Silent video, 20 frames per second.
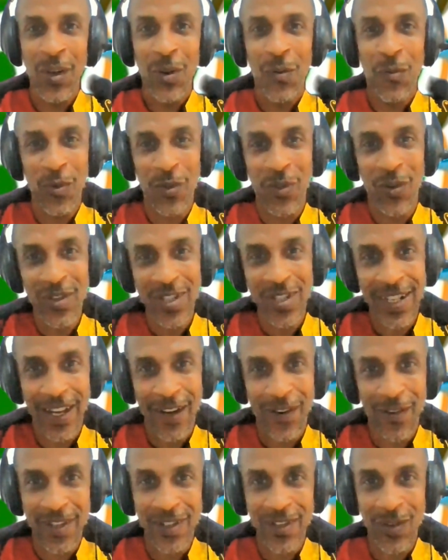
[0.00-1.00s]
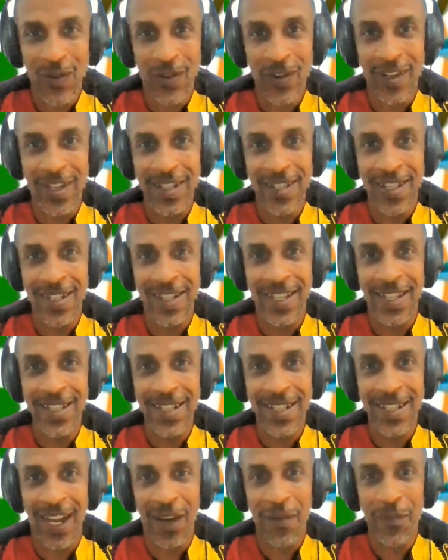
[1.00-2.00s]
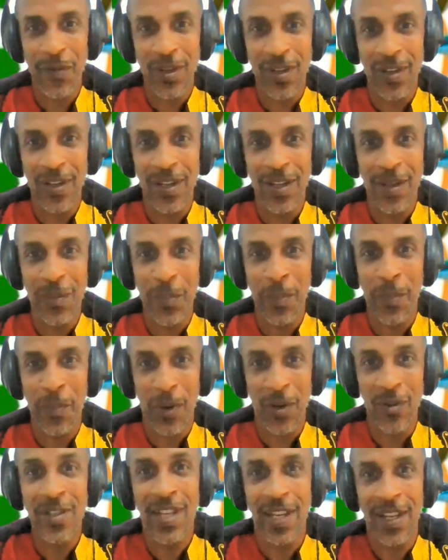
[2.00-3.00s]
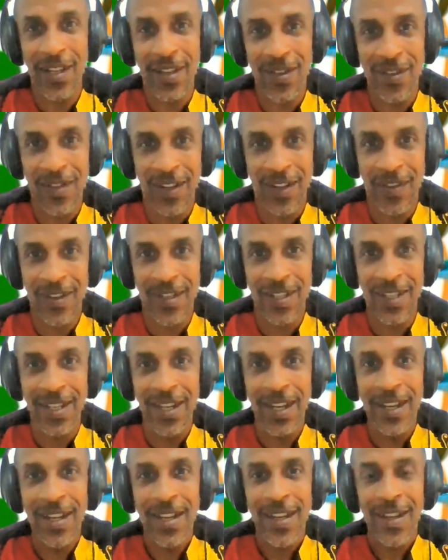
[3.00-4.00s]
were those territories in East Africa, particularly,